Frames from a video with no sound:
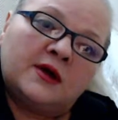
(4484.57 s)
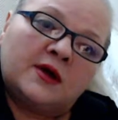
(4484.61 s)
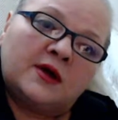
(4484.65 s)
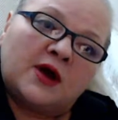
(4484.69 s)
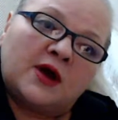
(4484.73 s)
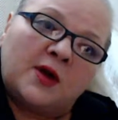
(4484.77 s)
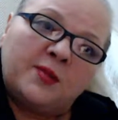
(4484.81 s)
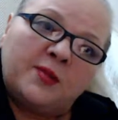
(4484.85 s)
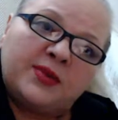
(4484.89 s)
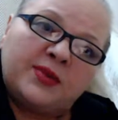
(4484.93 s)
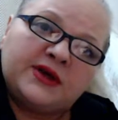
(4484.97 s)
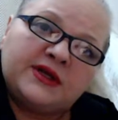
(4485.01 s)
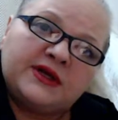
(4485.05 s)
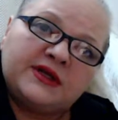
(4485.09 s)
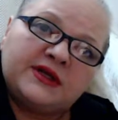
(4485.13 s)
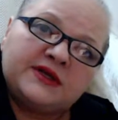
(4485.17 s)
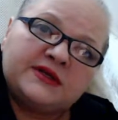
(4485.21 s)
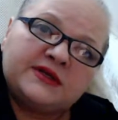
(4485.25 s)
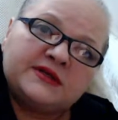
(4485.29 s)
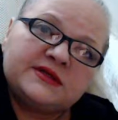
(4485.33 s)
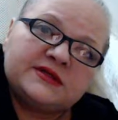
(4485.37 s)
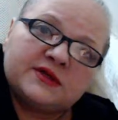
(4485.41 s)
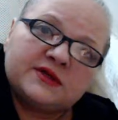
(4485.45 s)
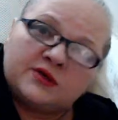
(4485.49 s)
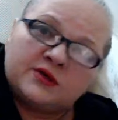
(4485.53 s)

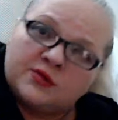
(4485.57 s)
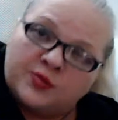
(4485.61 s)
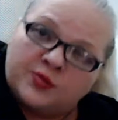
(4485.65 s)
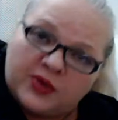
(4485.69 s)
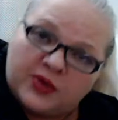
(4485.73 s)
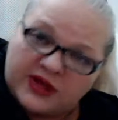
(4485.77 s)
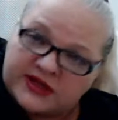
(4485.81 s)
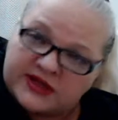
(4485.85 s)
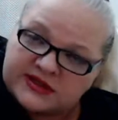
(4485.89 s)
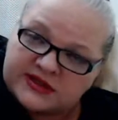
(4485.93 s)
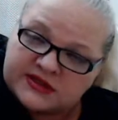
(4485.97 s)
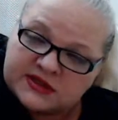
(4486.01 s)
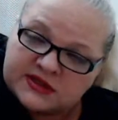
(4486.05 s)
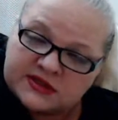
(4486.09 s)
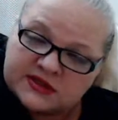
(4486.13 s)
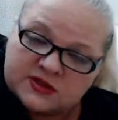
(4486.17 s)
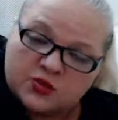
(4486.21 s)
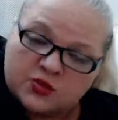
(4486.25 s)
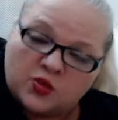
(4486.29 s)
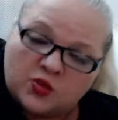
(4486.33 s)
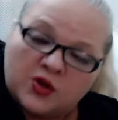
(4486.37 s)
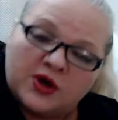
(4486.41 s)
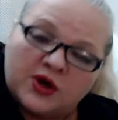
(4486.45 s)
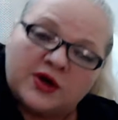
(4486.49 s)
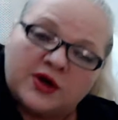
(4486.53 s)
companies or places
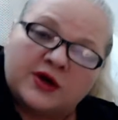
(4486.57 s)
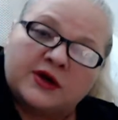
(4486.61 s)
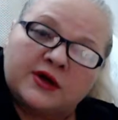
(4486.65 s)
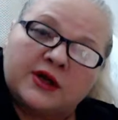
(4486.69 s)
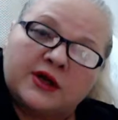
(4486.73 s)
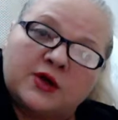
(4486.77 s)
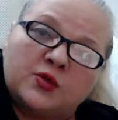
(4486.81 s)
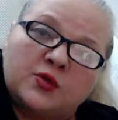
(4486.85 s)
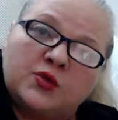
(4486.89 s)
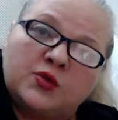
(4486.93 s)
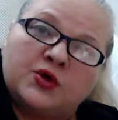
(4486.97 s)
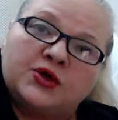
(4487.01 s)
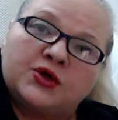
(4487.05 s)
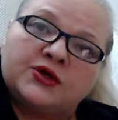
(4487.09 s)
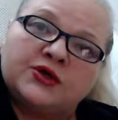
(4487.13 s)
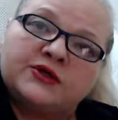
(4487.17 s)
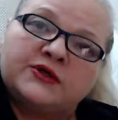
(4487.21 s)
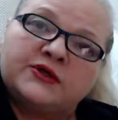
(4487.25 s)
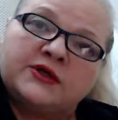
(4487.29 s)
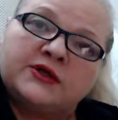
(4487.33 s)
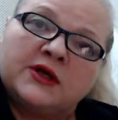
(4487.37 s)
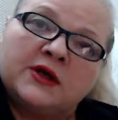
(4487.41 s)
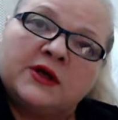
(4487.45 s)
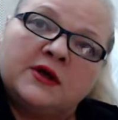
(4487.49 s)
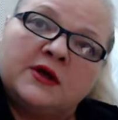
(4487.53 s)
where they
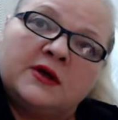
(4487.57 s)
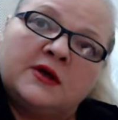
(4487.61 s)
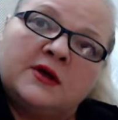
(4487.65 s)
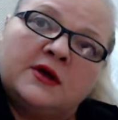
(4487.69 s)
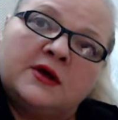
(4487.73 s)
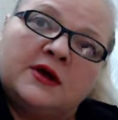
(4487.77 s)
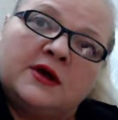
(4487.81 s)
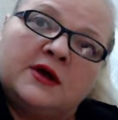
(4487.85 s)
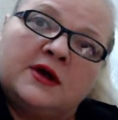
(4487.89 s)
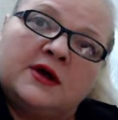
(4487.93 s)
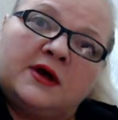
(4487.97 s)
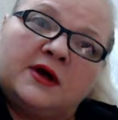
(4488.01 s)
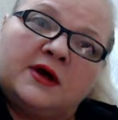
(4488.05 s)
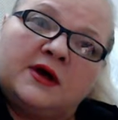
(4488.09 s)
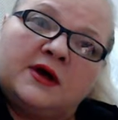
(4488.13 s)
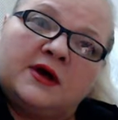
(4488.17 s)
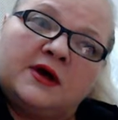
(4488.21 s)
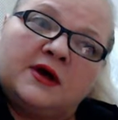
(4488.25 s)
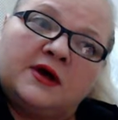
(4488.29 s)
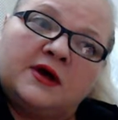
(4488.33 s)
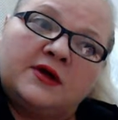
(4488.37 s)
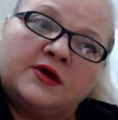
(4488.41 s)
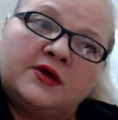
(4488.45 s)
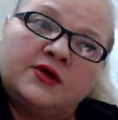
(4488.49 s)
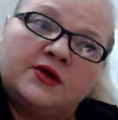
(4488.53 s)
would
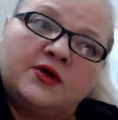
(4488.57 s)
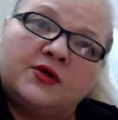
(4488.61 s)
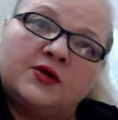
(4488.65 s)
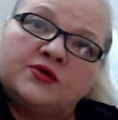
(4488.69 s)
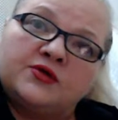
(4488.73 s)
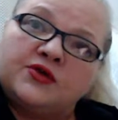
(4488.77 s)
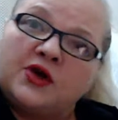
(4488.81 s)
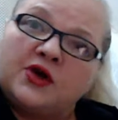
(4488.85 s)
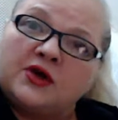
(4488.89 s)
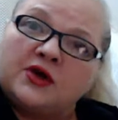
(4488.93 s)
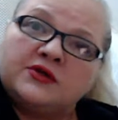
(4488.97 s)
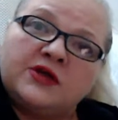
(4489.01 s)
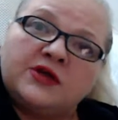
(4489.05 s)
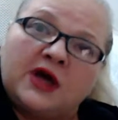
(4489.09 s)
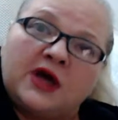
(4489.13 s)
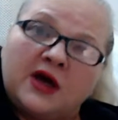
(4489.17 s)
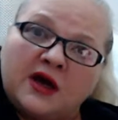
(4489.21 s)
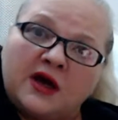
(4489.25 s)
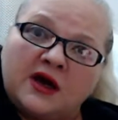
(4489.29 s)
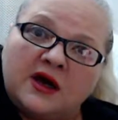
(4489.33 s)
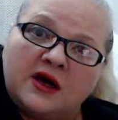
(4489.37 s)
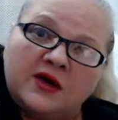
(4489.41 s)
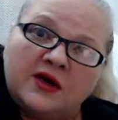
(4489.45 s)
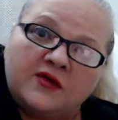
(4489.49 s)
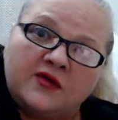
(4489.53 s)
not
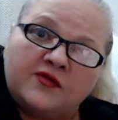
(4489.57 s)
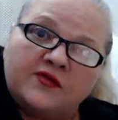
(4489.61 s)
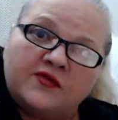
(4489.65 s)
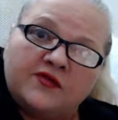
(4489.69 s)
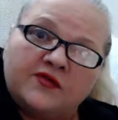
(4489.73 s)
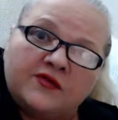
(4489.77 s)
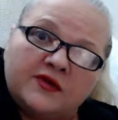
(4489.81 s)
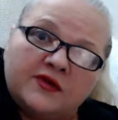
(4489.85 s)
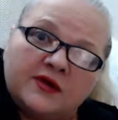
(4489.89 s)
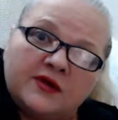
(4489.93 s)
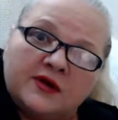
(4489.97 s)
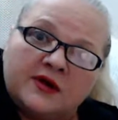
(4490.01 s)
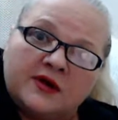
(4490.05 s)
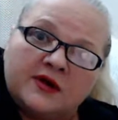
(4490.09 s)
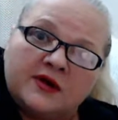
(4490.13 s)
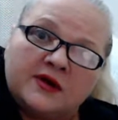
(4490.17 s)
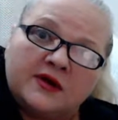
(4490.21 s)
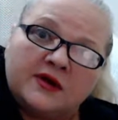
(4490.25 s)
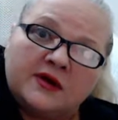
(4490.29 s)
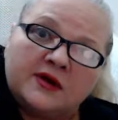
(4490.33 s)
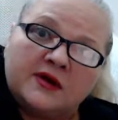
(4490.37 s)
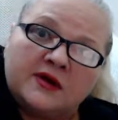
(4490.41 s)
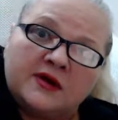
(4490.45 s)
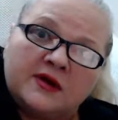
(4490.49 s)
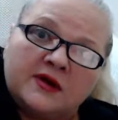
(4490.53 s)
have
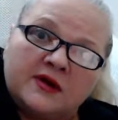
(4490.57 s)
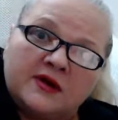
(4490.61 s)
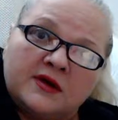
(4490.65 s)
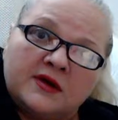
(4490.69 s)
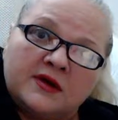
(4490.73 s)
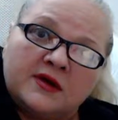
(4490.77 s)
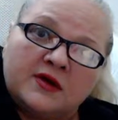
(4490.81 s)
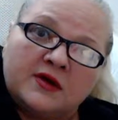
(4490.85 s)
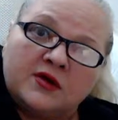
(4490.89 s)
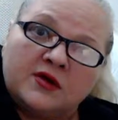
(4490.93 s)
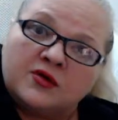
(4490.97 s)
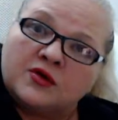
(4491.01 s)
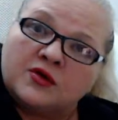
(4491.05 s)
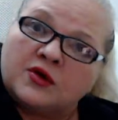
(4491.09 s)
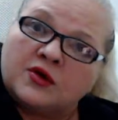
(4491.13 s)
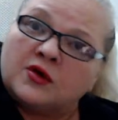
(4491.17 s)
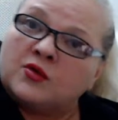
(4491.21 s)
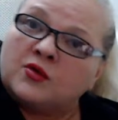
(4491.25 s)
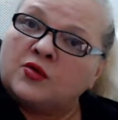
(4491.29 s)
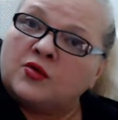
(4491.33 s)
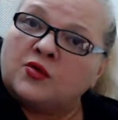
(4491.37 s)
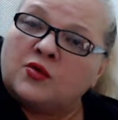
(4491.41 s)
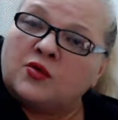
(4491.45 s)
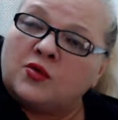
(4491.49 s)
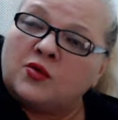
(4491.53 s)

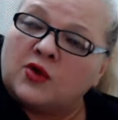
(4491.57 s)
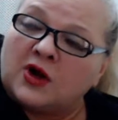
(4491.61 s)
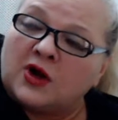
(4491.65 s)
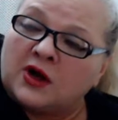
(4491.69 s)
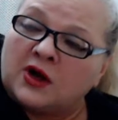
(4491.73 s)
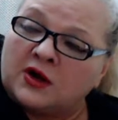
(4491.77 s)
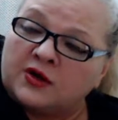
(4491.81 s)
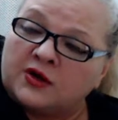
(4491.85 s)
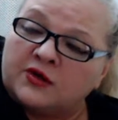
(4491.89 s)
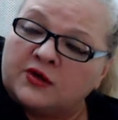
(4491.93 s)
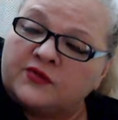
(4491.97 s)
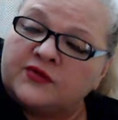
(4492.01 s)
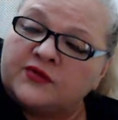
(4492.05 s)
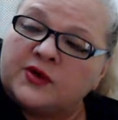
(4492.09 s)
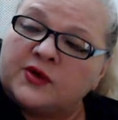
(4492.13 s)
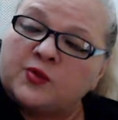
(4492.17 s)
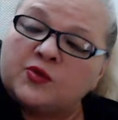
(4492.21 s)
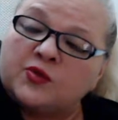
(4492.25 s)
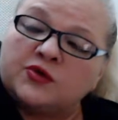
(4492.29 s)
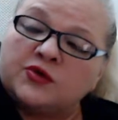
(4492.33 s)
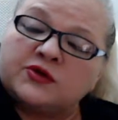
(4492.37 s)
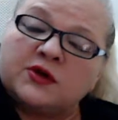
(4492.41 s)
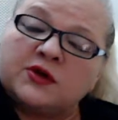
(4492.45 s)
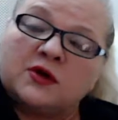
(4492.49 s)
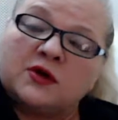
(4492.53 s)
or a lot of them
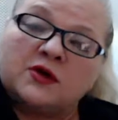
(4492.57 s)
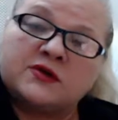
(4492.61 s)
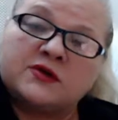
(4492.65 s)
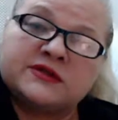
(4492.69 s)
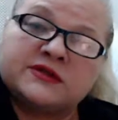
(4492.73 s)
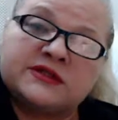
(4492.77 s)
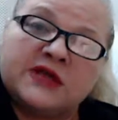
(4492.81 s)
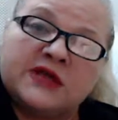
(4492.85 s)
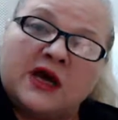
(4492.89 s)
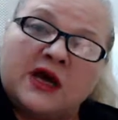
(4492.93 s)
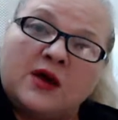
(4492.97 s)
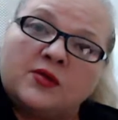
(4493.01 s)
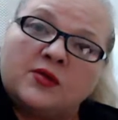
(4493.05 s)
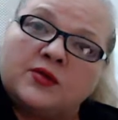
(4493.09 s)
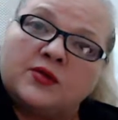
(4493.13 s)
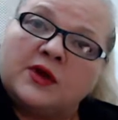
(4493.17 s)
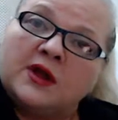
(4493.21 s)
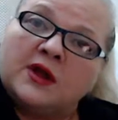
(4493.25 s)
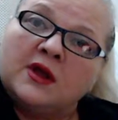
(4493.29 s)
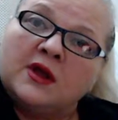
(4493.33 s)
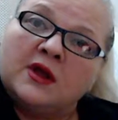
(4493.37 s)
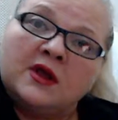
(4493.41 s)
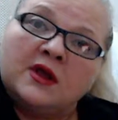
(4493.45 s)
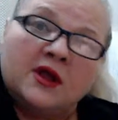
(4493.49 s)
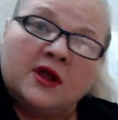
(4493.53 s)
would close down,
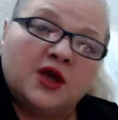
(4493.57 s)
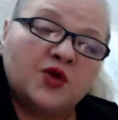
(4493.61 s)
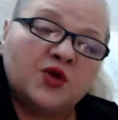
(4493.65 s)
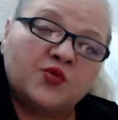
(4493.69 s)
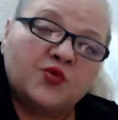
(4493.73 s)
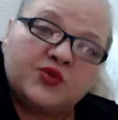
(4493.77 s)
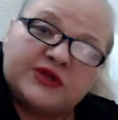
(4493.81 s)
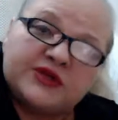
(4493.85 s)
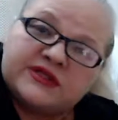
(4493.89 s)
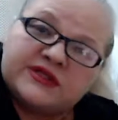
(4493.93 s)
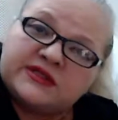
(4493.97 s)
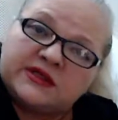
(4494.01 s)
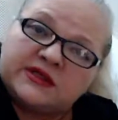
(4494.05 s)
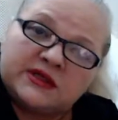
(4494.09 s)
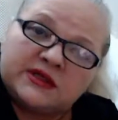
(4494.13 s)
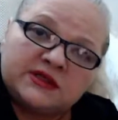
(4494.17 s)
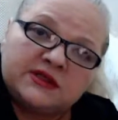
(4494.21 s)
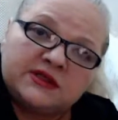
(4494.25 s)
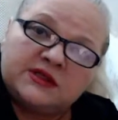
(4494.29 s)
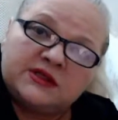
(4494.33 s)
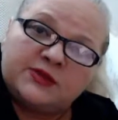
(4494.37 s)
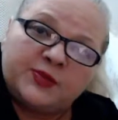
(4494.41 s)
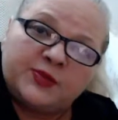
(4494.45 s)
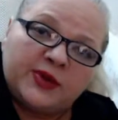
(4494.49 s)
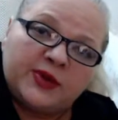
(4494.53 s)
and we still
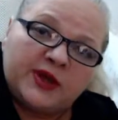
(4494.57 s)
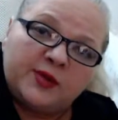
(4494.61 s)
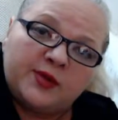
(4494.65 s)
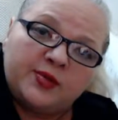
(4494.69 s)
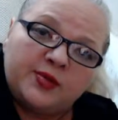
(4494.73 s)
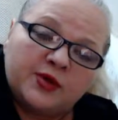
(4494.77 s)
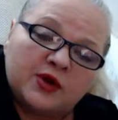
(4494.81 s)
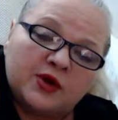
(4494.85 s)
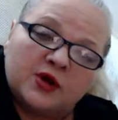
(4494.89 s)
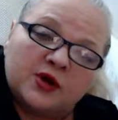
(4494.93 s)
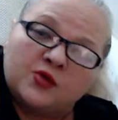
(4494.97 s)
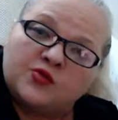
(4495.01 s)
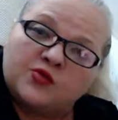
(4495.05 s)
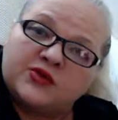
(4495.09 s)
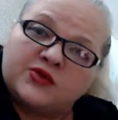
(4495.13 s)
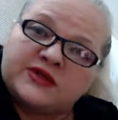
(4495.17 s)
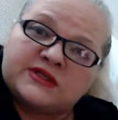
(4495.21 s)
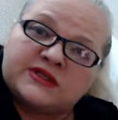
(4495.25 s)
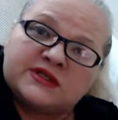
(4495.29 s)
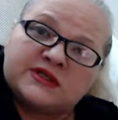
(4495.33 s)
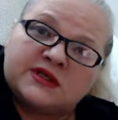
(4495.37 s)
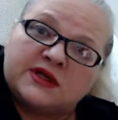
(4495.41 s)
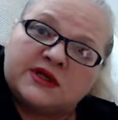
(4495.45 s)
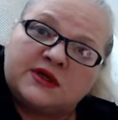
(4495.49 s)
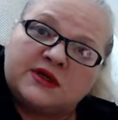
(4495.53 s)
need paper, and we
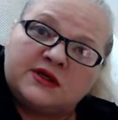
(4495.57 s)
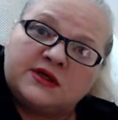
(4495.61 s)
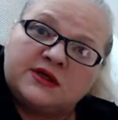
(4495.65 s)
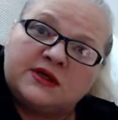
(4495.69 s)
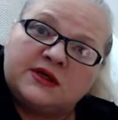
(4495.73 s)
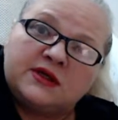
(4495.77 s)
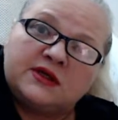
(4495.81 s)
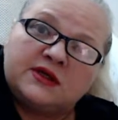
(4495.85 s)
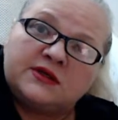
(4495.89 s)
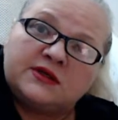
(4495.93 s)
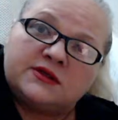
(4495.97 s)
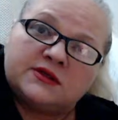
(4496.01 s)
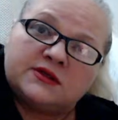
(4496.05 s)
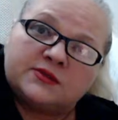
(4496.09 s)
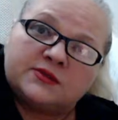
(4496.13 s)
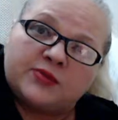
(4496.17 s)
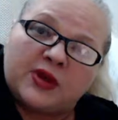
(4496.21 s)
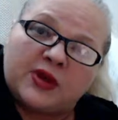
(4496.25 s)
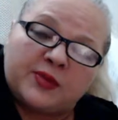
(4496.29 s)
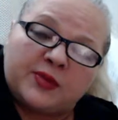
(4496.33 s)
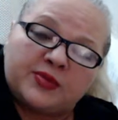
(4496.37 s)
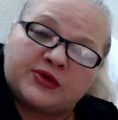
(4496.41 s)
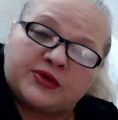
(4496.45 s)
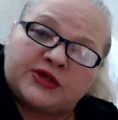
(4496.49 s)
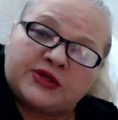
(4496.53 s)
still need
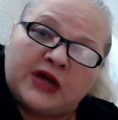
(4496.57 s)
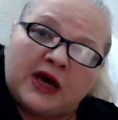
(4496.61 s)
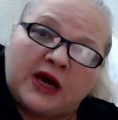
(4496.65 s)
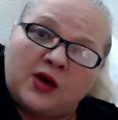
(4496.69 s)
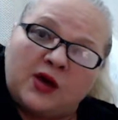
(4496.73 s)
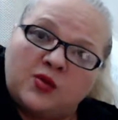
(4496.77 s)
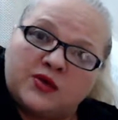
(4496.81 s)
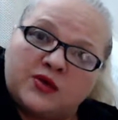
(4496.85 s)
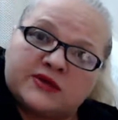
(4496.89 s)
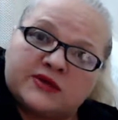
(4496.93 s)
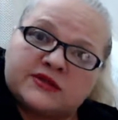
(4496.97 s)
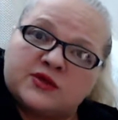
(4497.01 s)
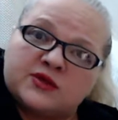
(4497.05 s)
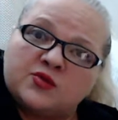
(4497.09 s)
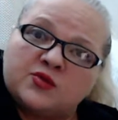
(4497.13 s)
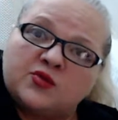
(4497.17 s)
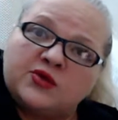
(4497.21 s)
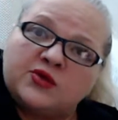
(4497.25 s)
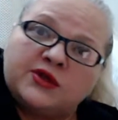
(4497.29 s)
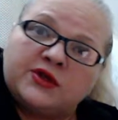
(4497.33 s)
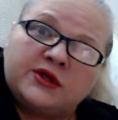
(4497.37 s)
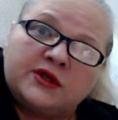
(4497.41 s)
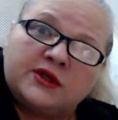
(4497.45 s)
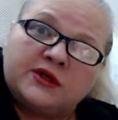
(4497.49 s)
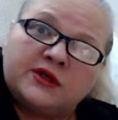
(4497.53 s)
paper towels, and
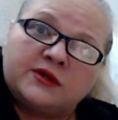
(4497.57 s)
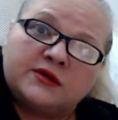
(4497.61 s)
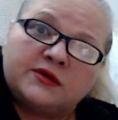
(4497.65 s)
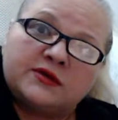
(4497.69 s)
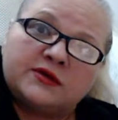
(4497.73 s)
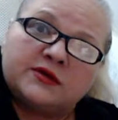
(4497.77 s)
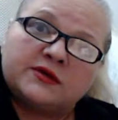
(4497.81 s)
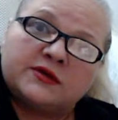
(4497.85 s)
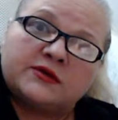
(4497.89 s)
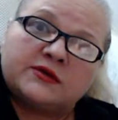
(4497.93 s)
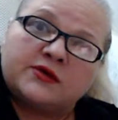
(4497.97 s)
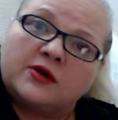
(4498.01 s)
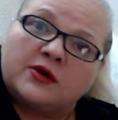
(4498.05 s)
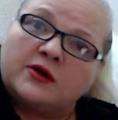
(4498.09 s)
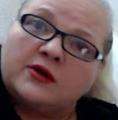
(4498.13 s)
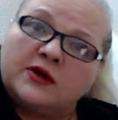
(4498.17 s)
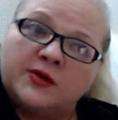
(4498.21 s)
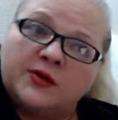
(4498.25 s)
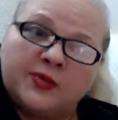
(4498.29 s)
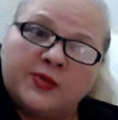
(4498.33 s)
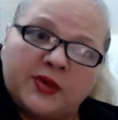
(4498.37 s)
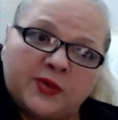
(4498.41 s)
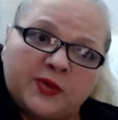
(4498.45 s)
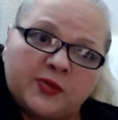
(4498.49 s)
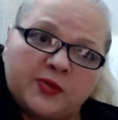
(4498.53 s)
we need
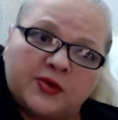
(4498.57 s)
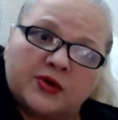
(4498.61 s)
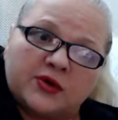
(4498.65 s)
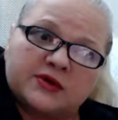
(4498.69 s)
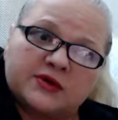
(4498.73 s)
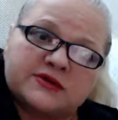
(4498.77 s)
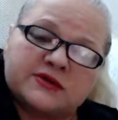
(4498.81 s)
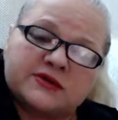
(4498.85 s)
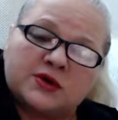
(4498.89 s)
toilet paper.